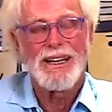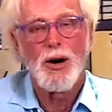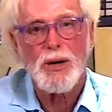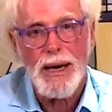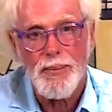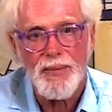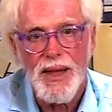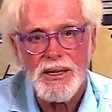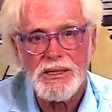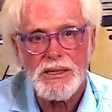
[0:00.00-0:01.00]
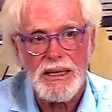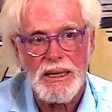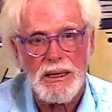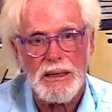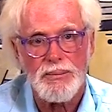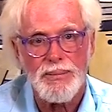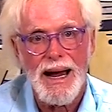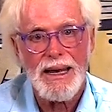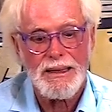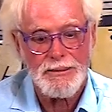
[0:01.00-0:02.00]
Okay, thanks again. Bye.